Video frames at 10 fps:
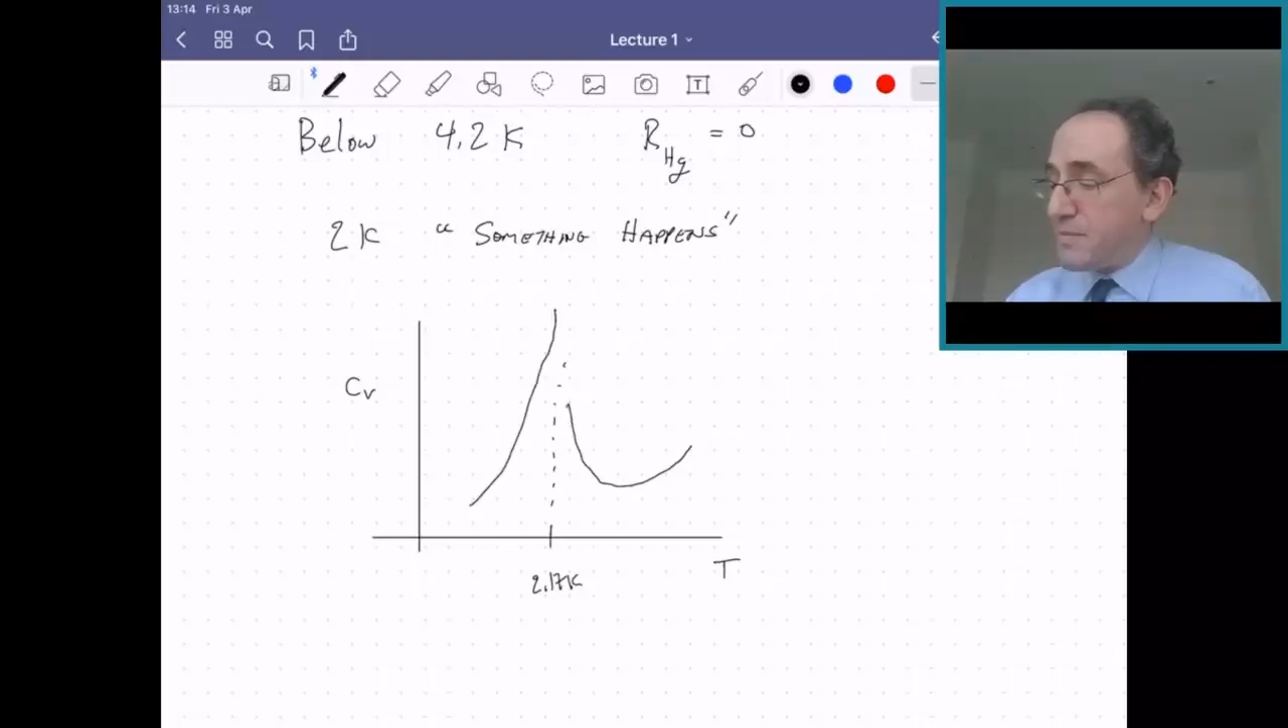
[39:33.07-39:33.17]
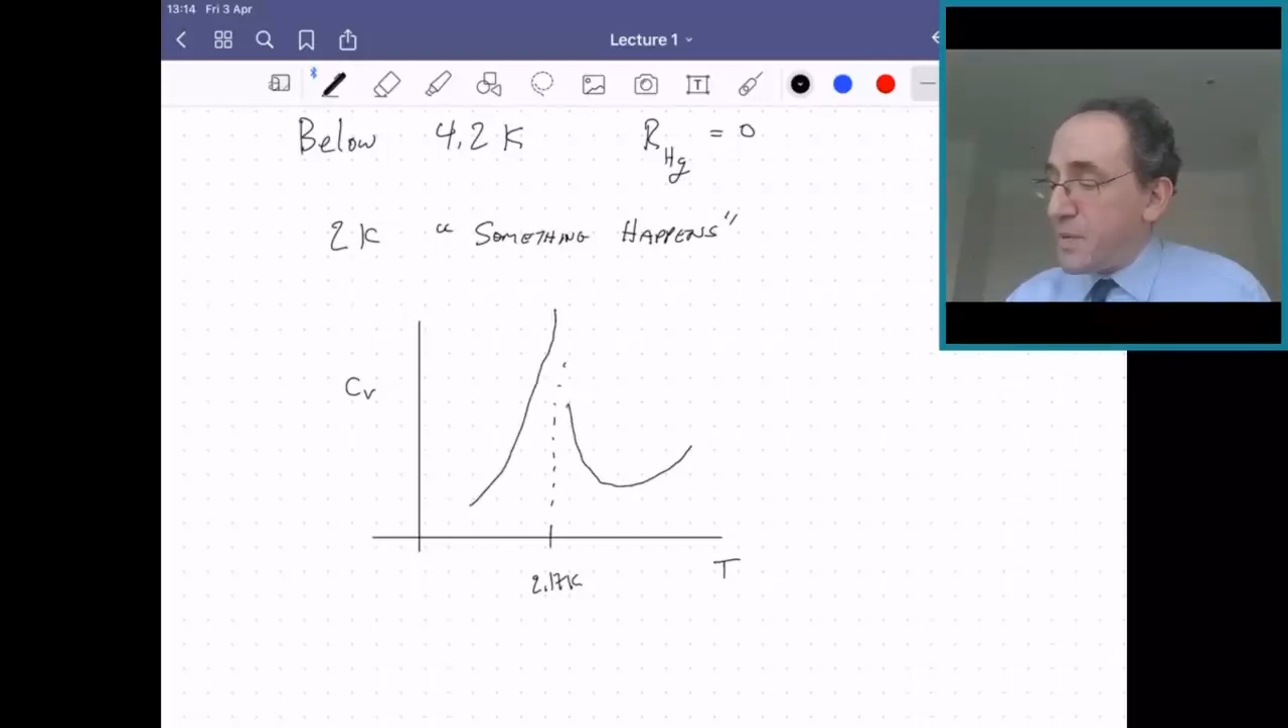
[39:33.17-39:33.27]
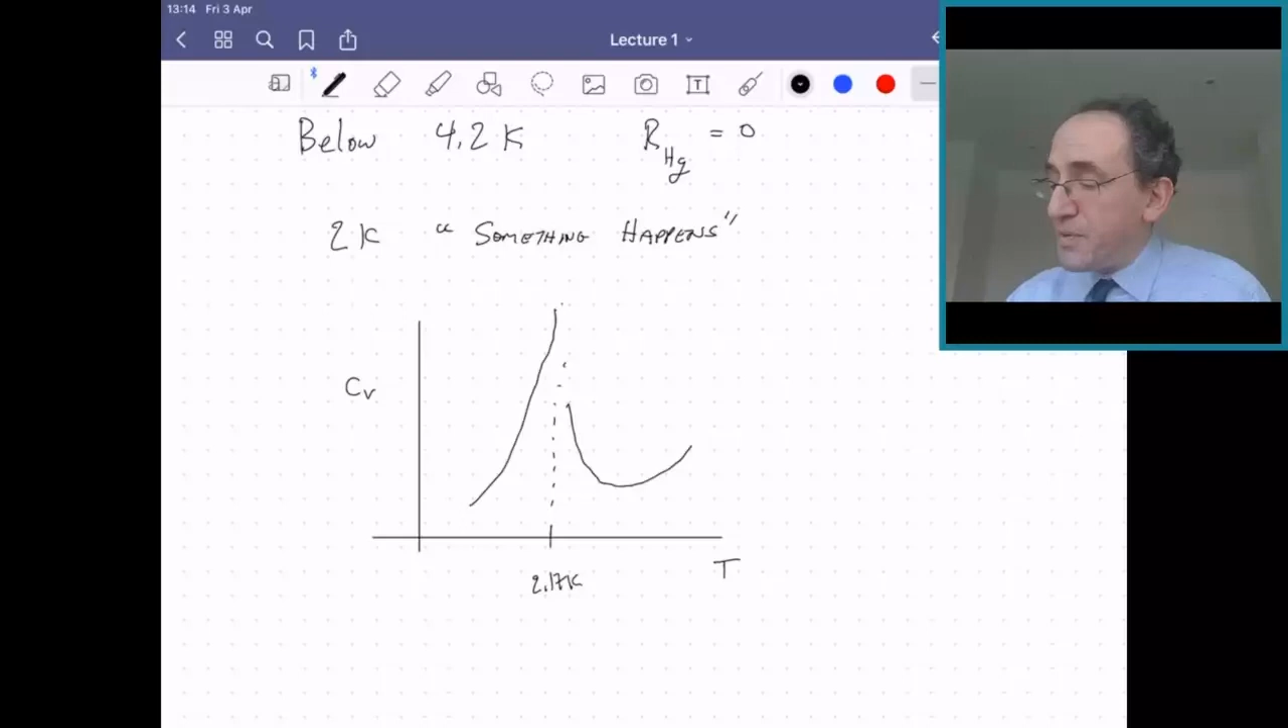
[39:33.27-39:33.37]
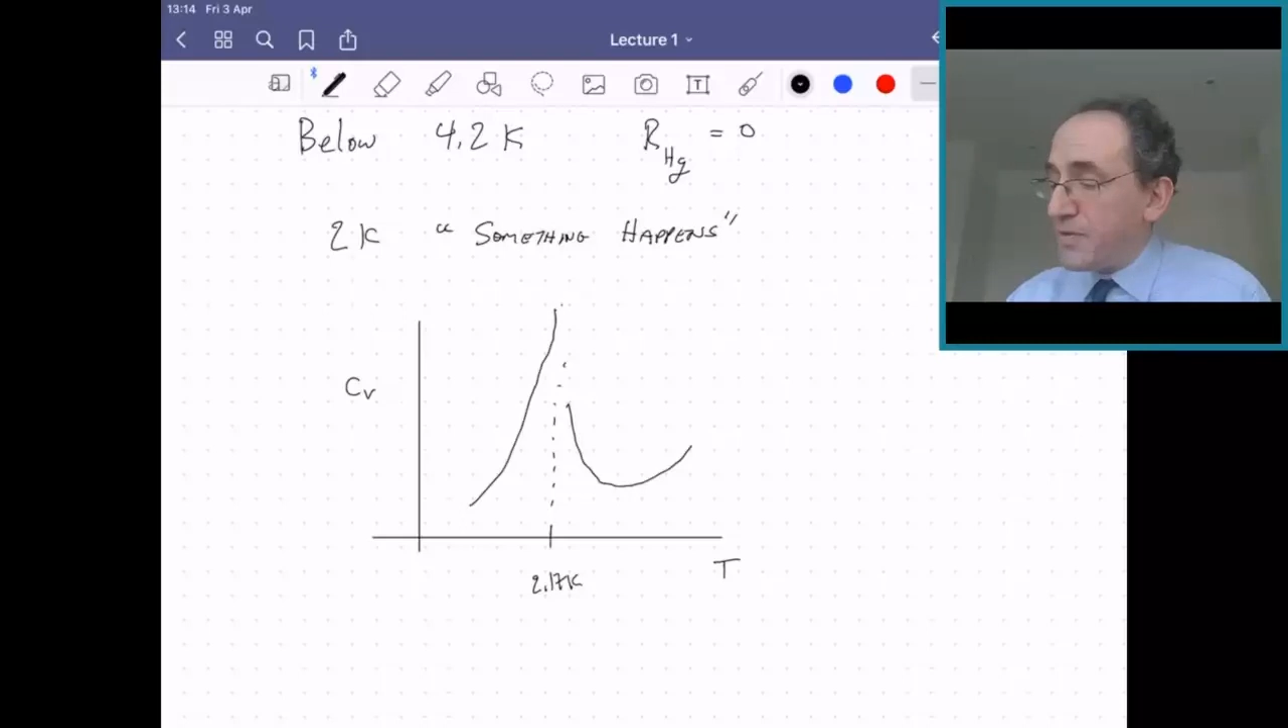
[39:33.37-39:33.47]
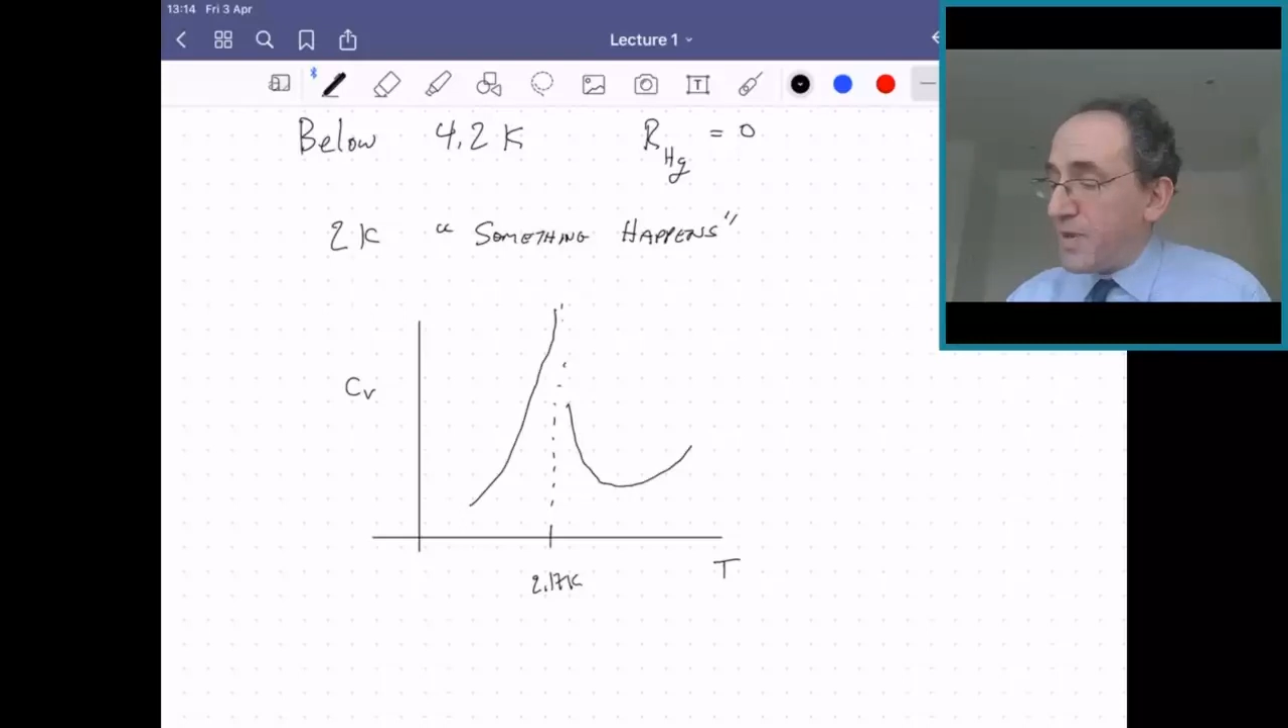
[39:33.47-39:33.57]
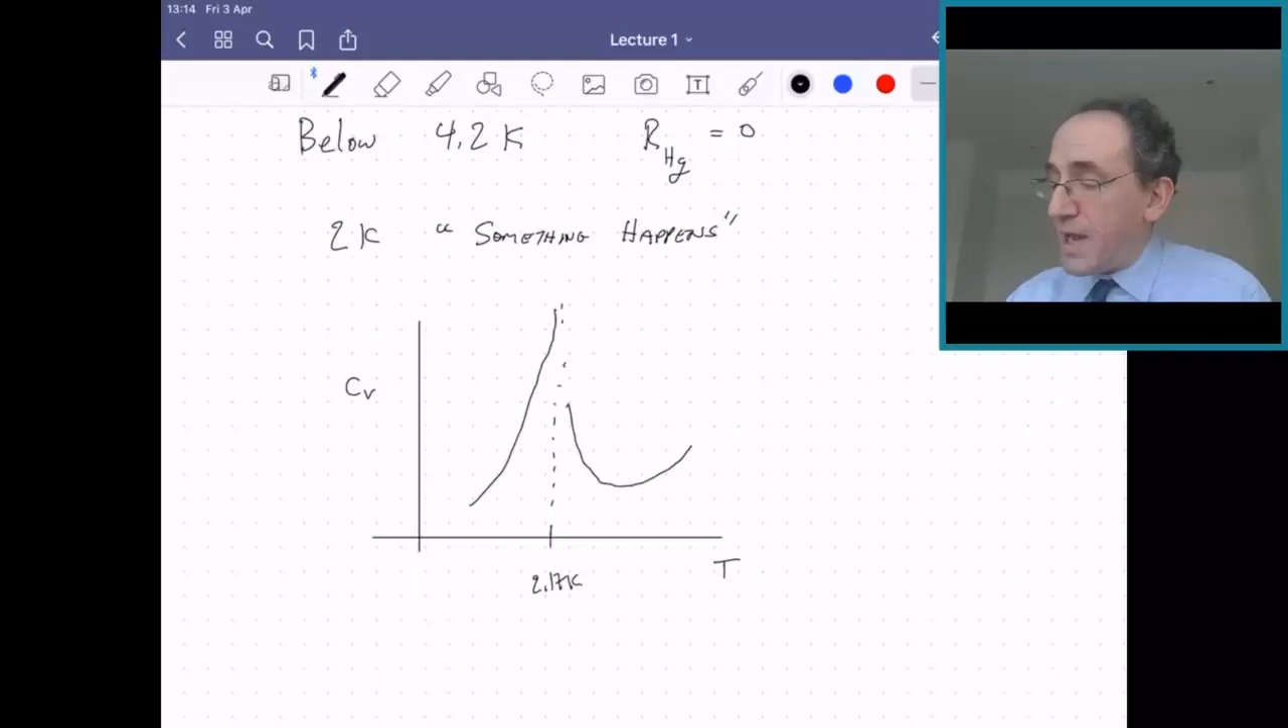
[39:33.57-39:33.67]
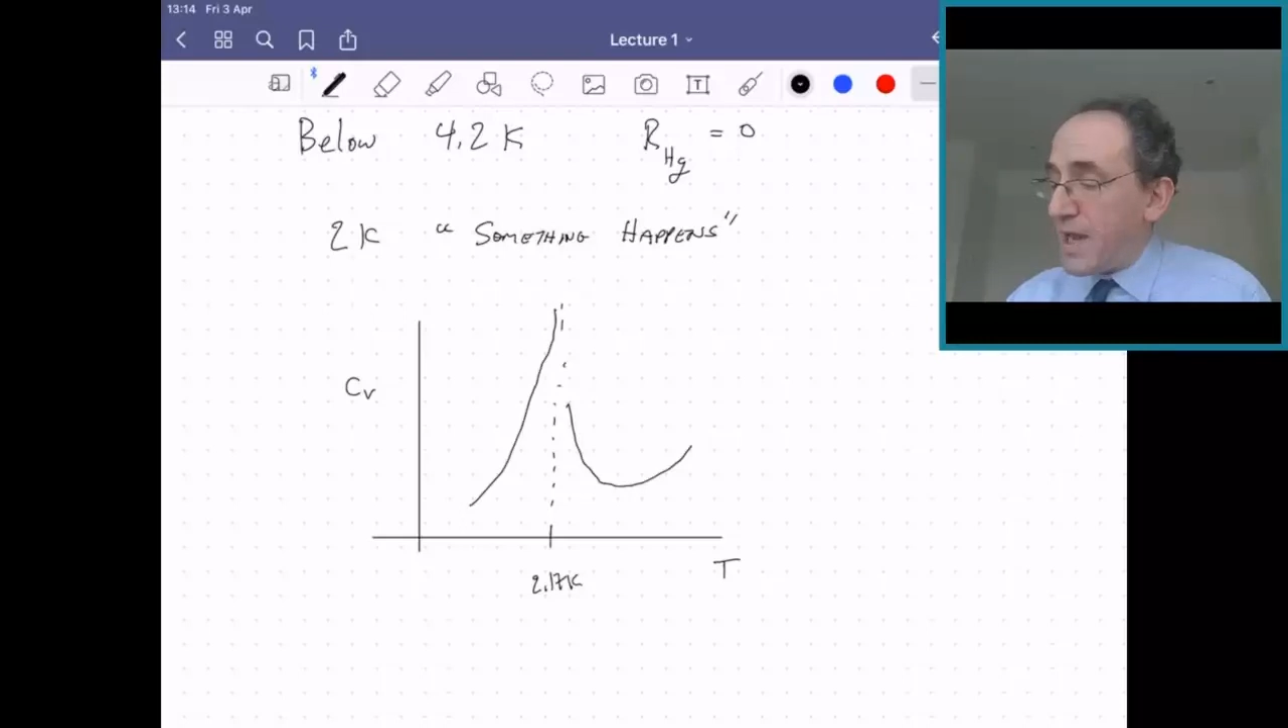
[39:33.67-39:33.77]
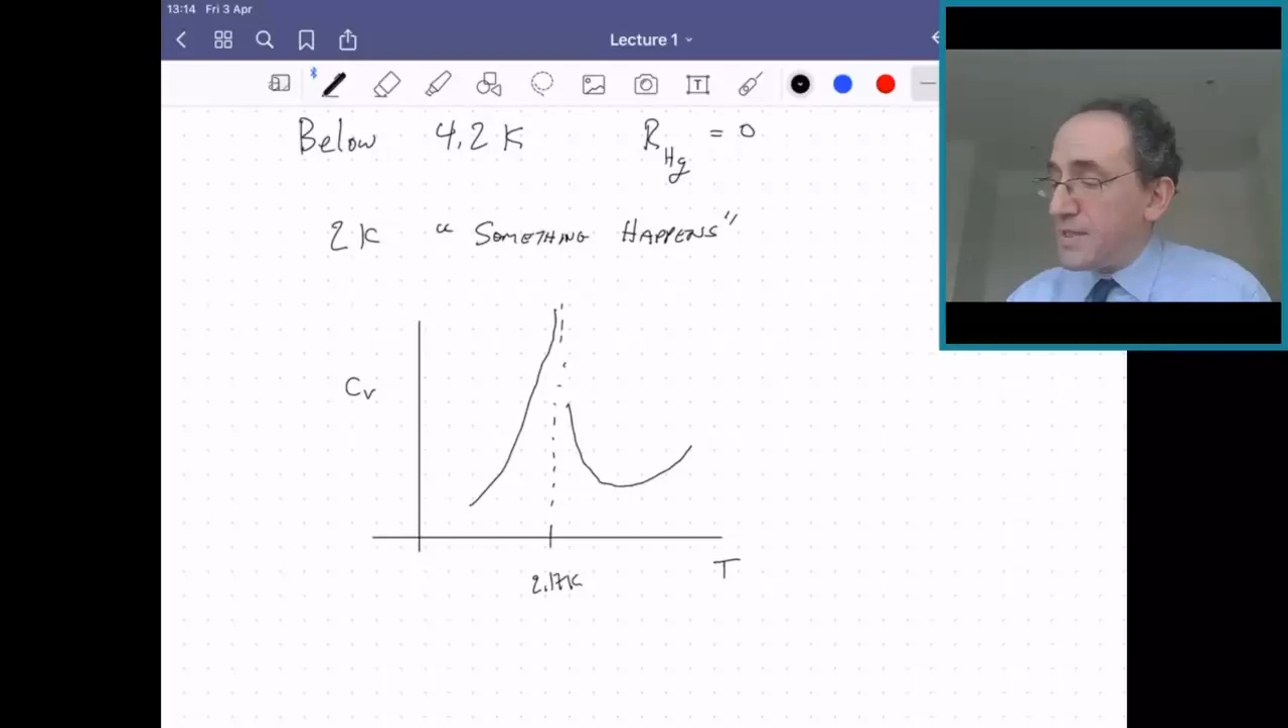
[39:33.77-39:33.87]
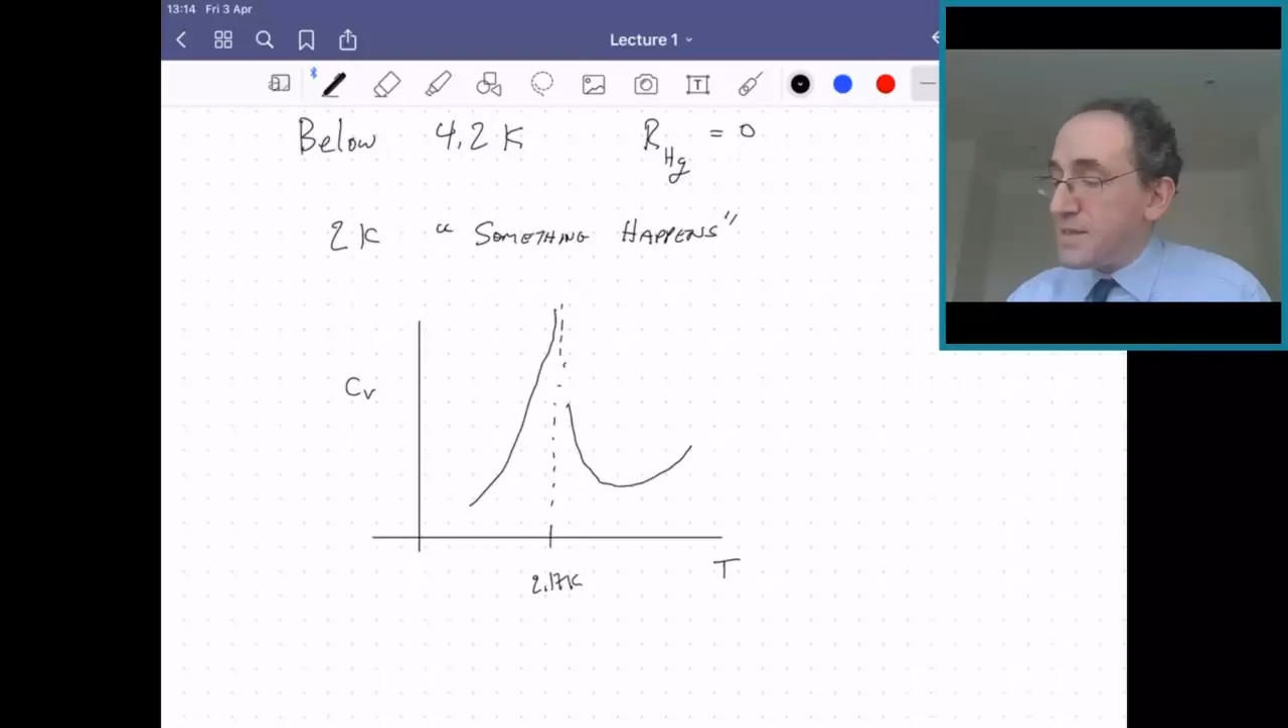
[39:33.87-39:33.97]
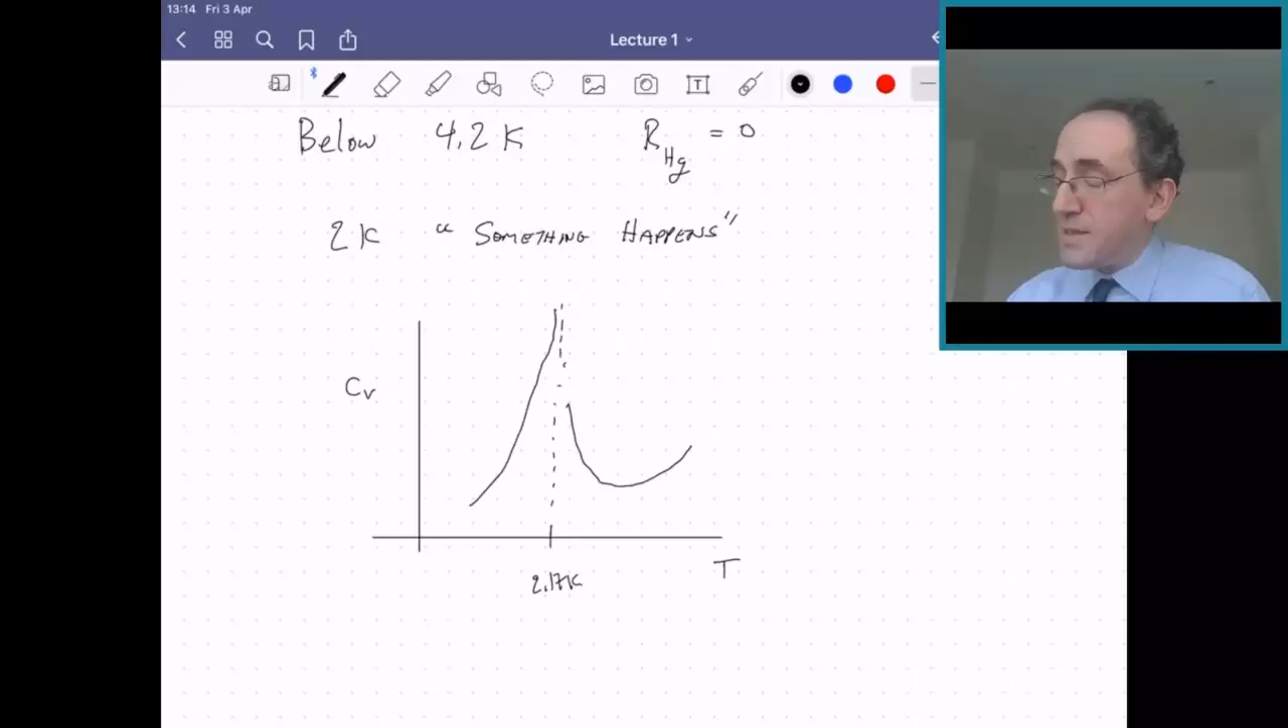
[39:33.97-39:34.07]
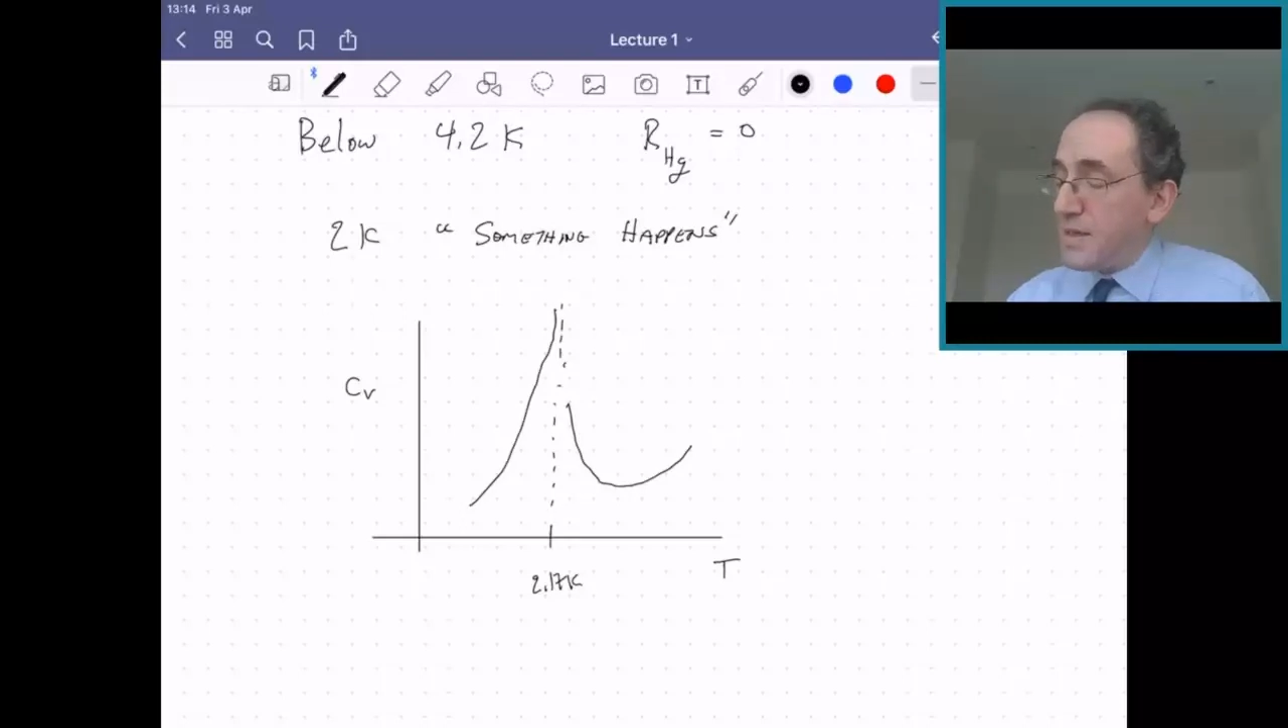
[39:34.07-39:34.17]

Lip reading: both sides.